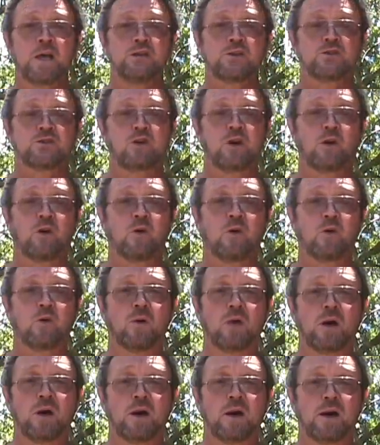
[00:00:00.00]

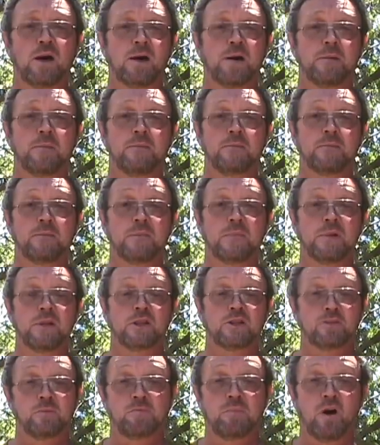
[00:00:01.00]
So um,
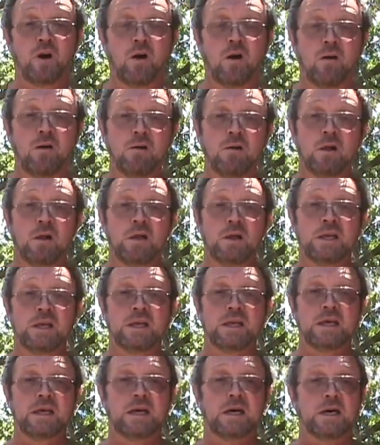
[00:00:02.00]
it's a ball.
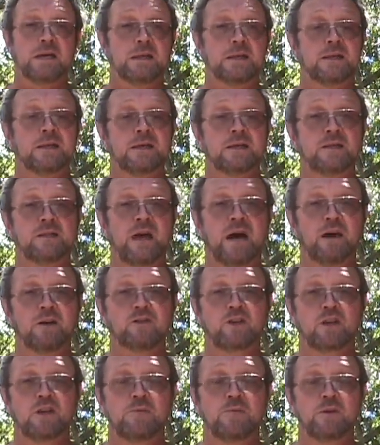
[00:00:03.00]
Uh, the
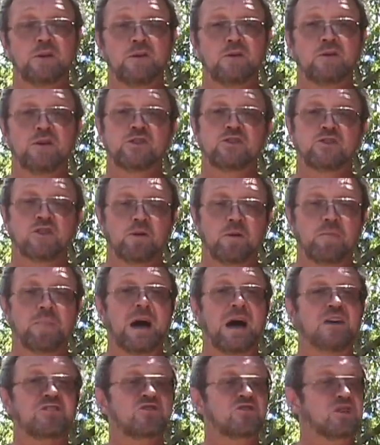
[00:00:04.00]
housekeeping units are
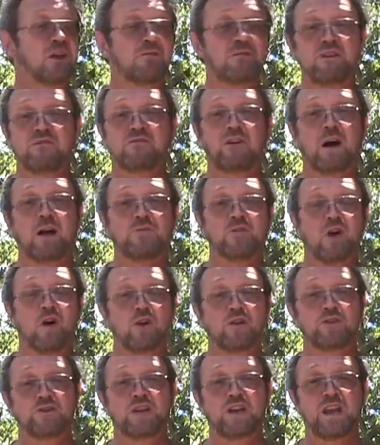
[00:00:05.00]
about seventy-five
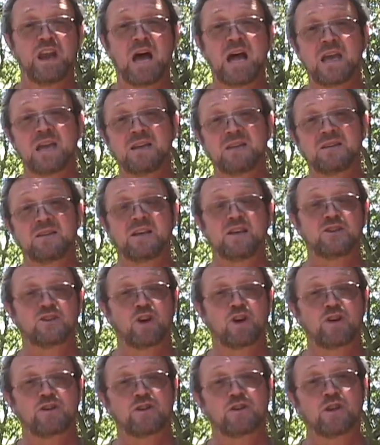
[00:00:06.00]
dollars a night. They
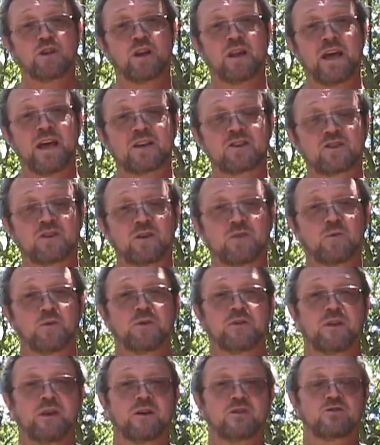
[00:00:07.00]
charge a little extra
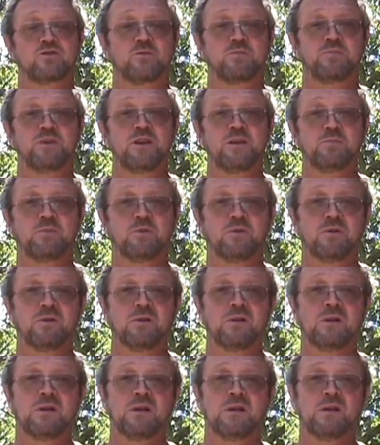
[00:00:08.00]
with extra people.